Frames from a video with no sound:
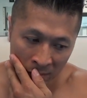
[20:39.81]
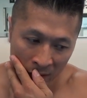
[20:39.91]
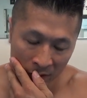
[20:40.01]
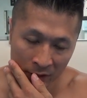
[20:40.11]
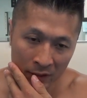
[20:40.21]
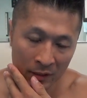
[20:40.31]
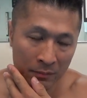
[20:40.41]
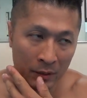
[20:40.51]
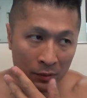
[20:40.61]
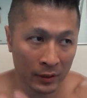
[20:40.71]
I see that
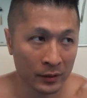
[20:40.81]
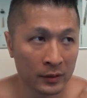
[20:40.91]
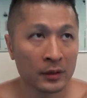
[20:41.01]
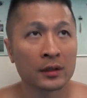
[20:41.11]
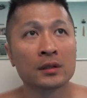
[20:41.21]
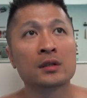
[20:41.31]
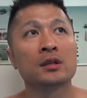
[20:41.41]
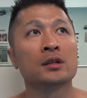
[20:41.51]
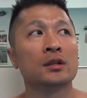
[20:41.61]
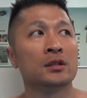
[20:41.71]
Mayweather
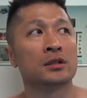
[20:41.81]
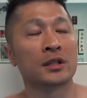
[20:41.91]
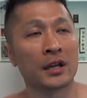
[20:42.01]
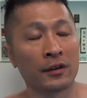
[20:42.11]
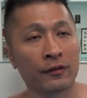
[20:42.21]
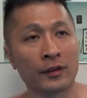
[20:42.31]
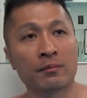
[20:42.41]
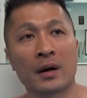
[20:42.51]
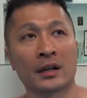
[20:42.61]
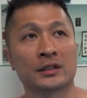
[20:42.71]
is stand up for the
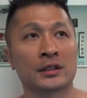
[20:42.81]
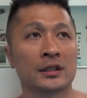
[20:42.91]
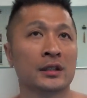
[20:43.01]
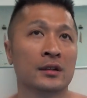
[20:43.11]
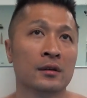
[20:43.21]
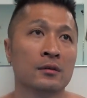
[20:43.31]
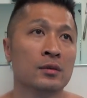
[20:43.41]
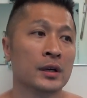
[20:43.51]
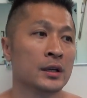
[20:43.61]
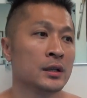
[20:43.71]
boxing and in a
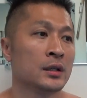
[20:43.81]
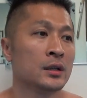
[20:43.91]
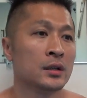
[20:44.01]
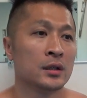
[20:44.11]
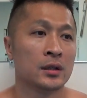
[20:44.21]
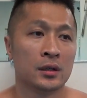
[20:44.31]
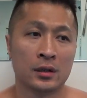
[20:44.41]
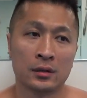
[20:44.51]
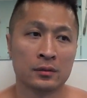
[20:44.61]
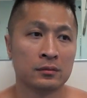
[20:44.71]
way
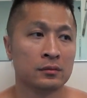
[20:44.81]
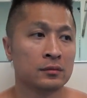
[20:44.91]
um,